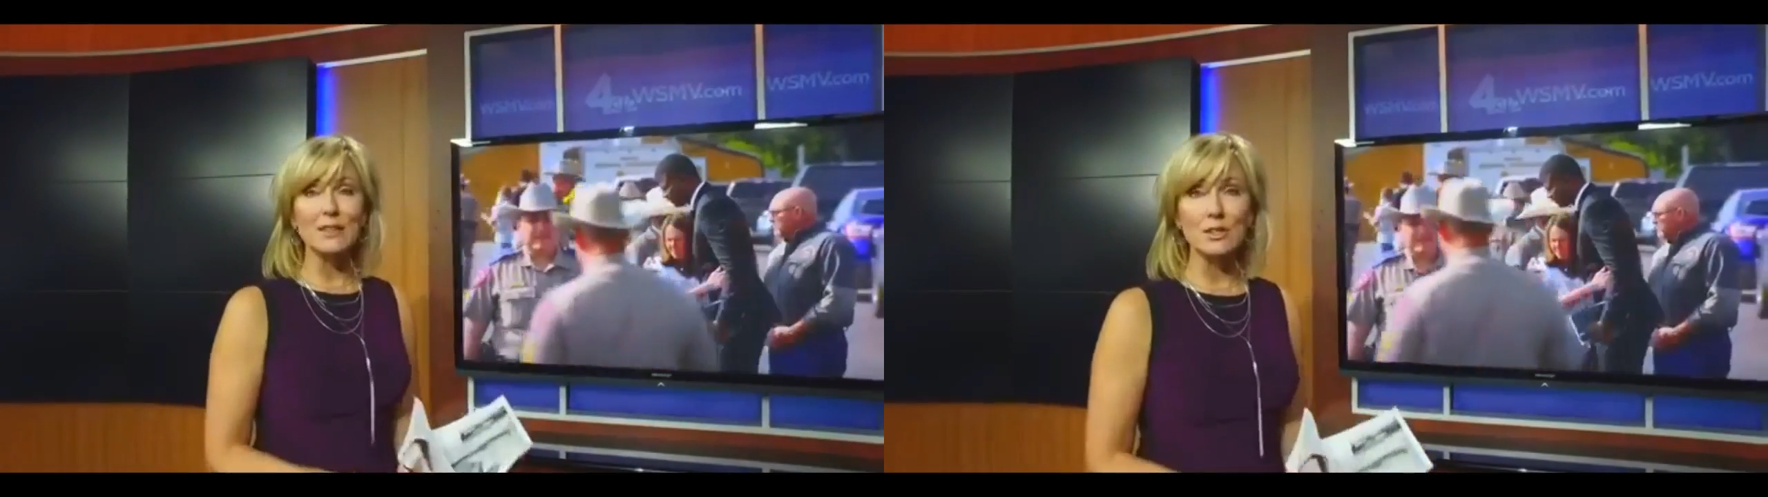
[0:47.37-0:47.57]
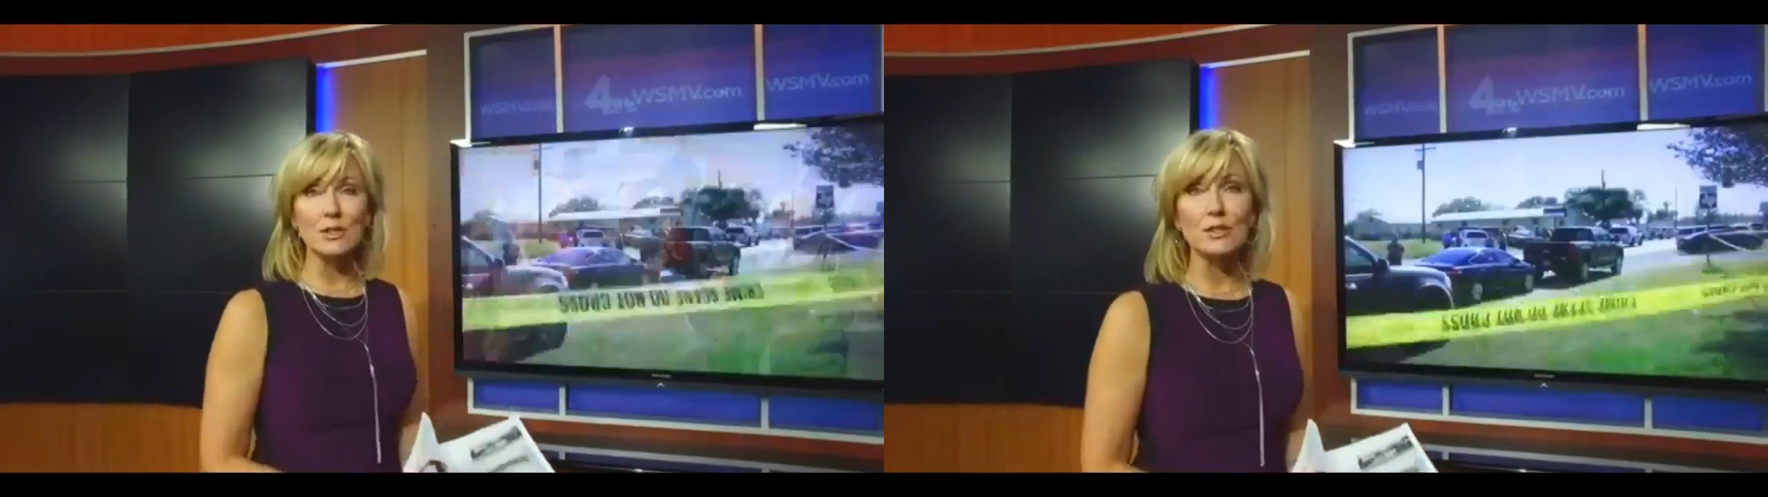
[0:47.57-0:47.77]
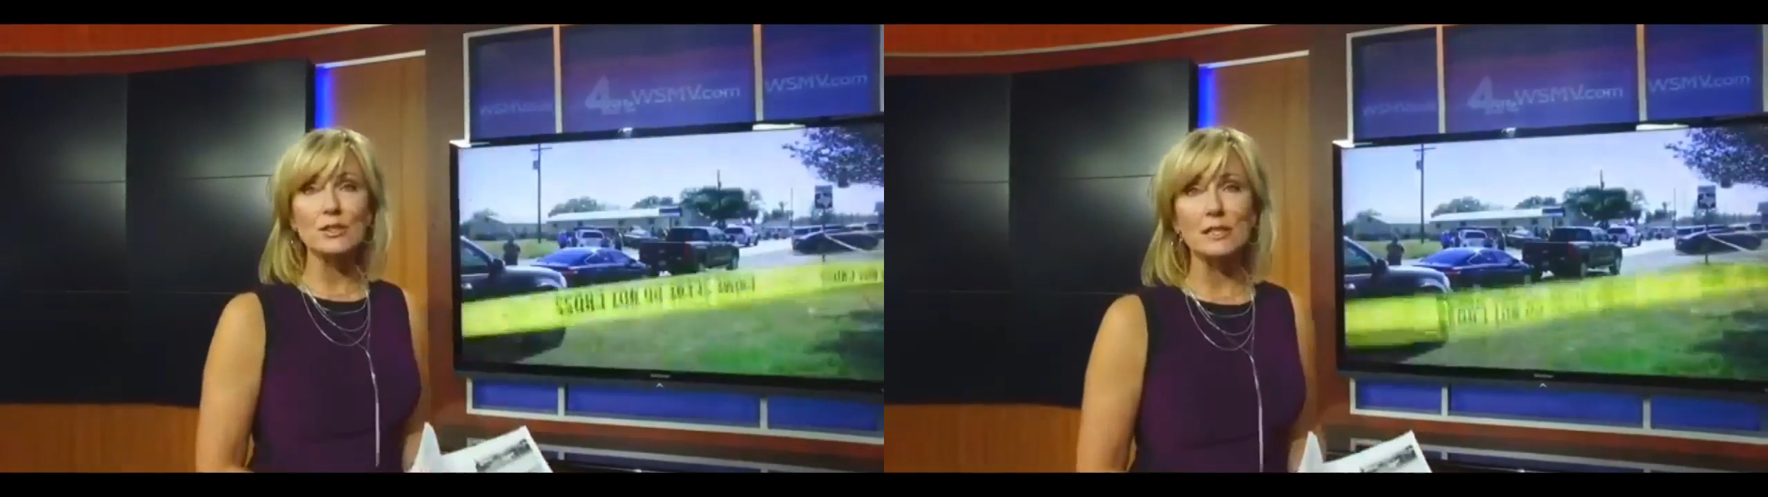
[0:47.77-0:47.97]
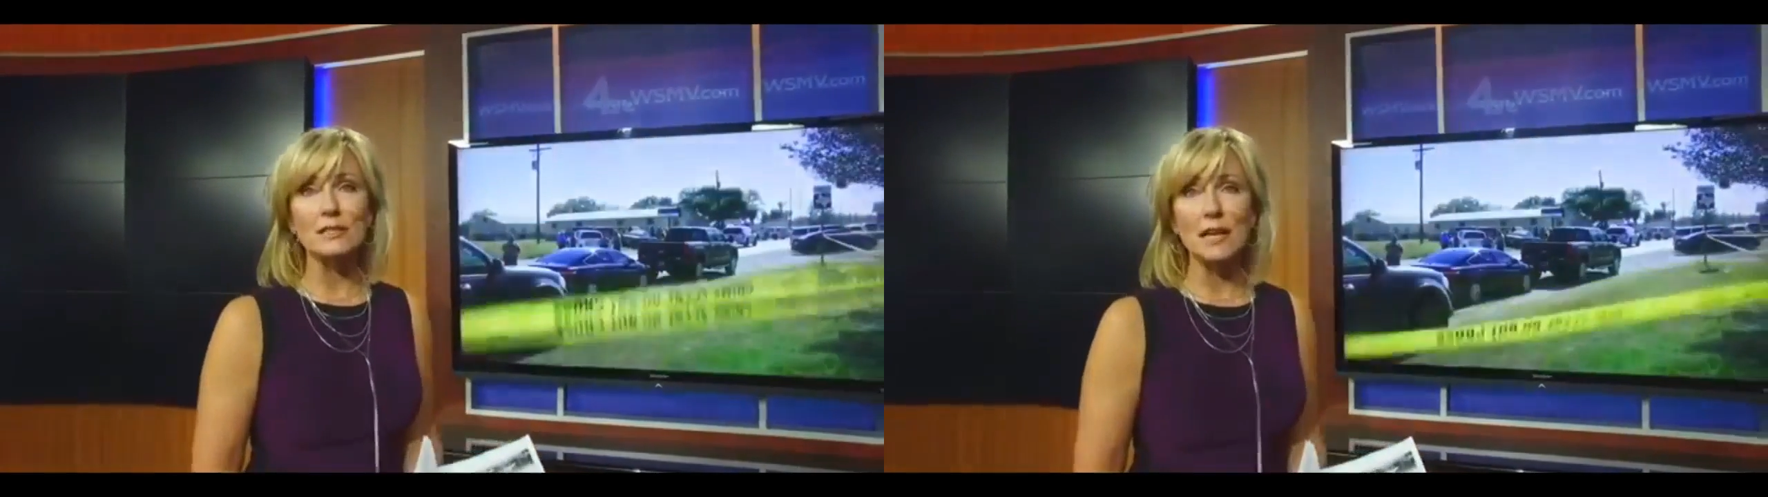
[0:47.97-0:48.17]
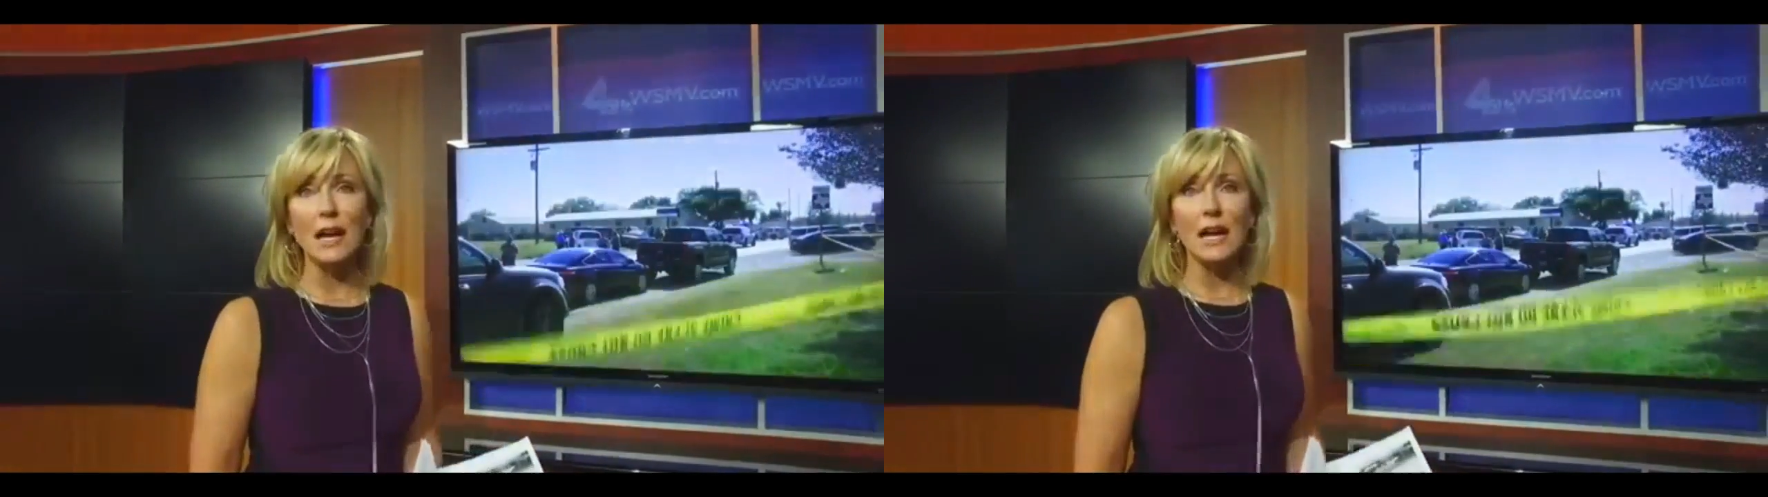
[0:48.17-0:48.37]
church
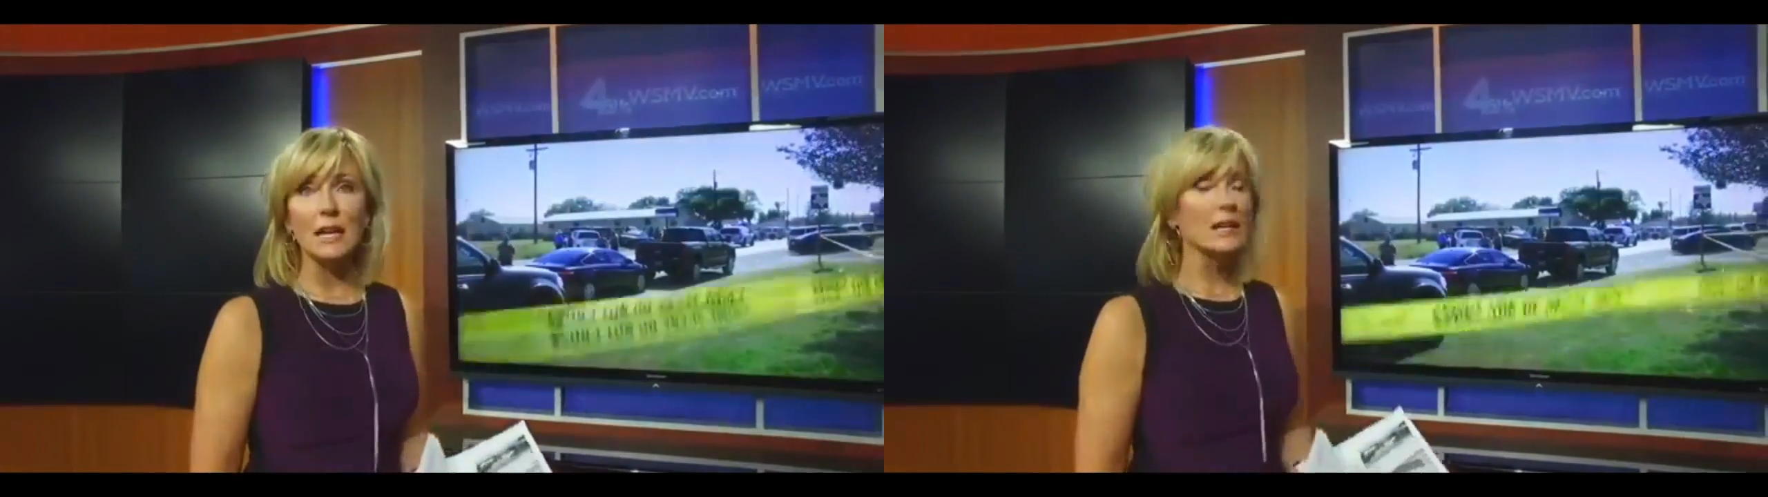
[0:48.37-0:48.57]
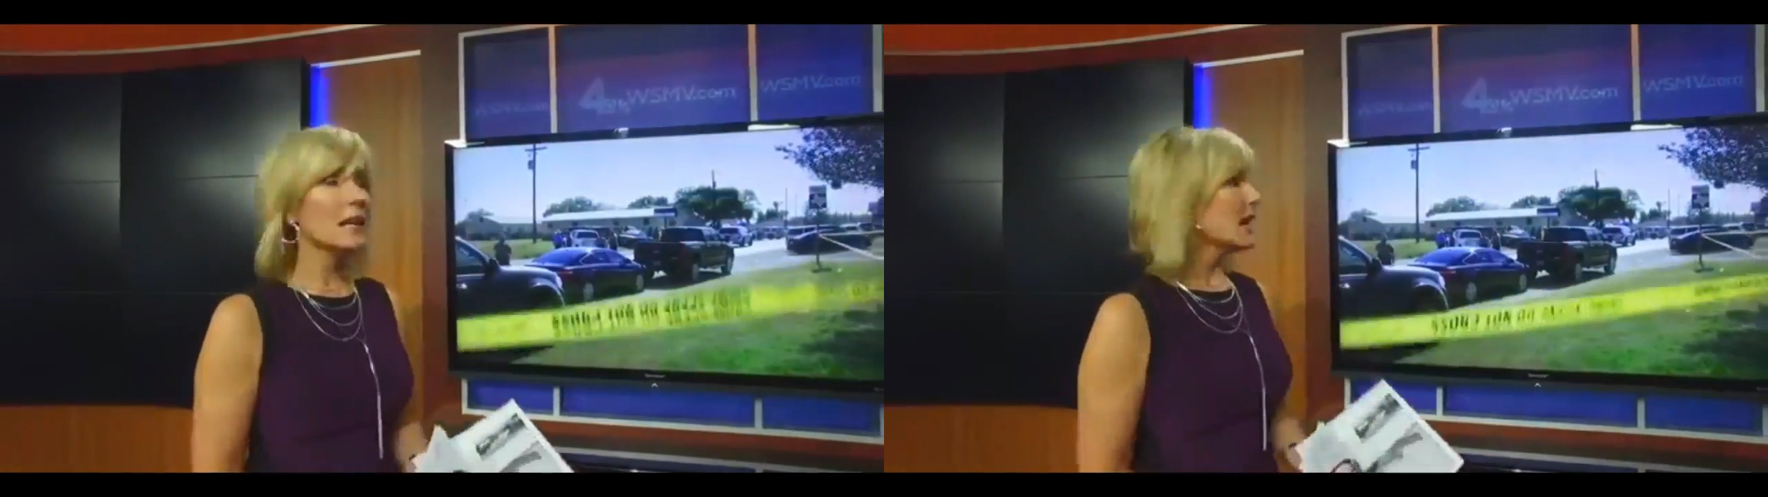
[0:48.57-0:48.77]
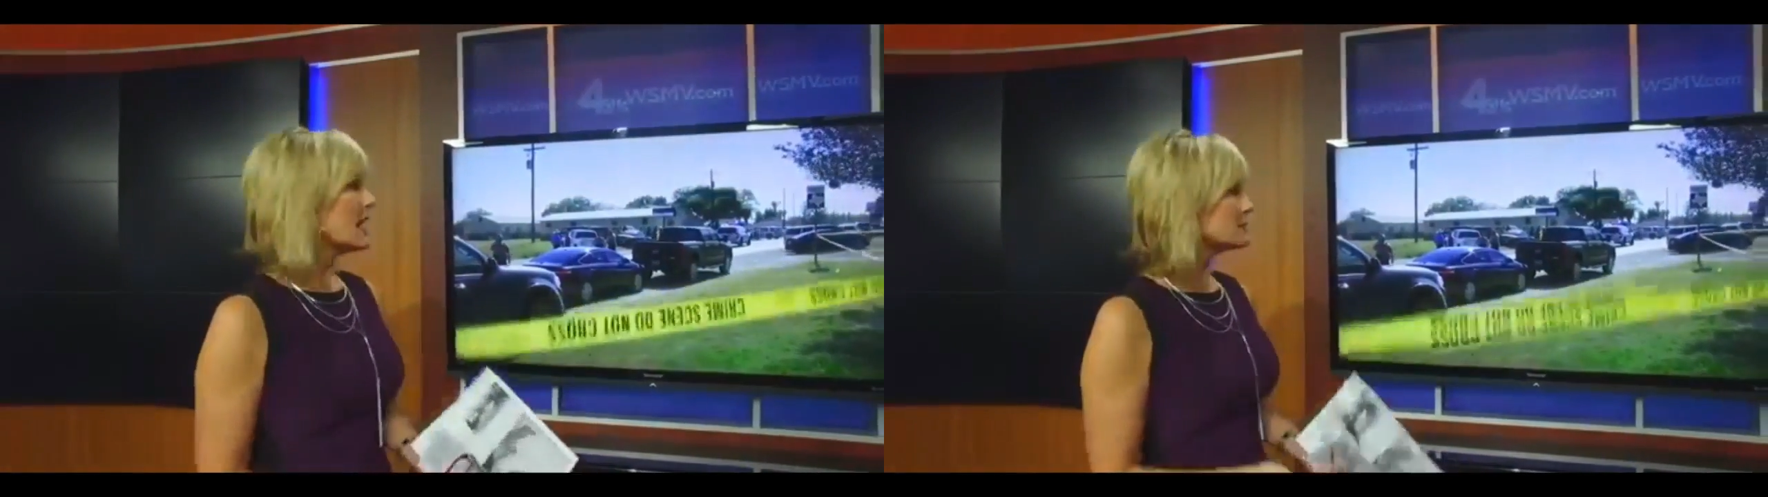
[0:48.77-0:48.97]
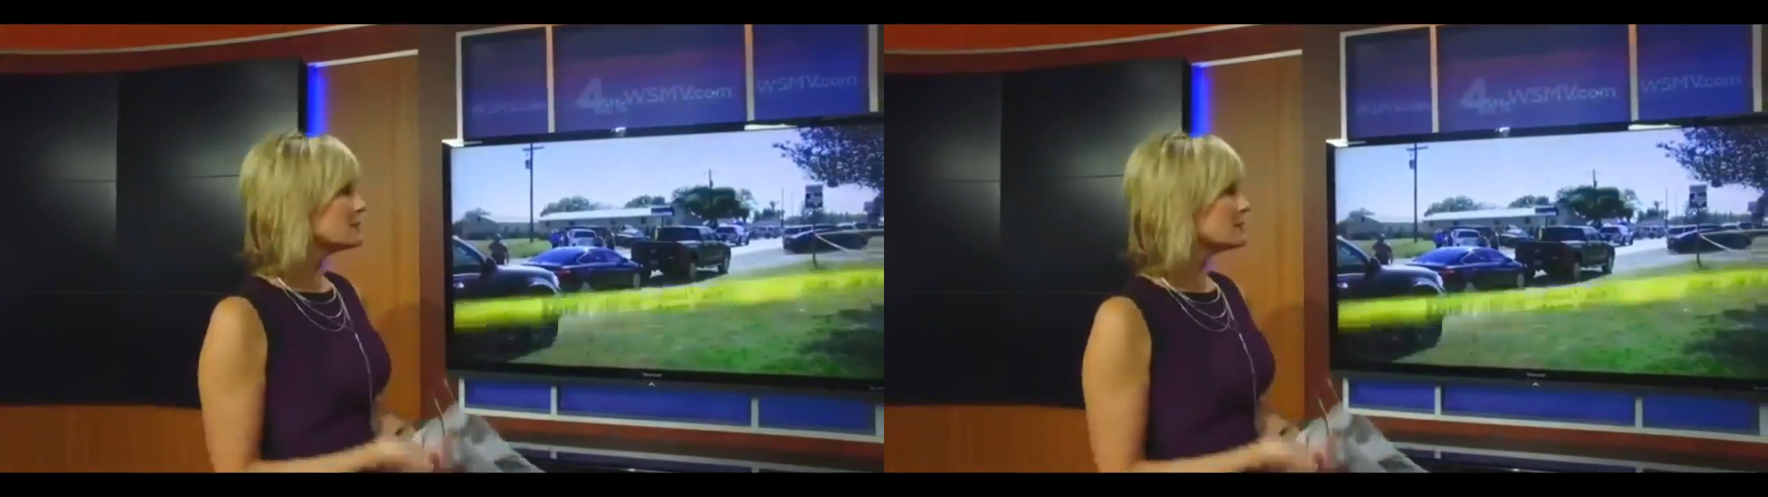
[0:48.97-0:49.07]
inside has been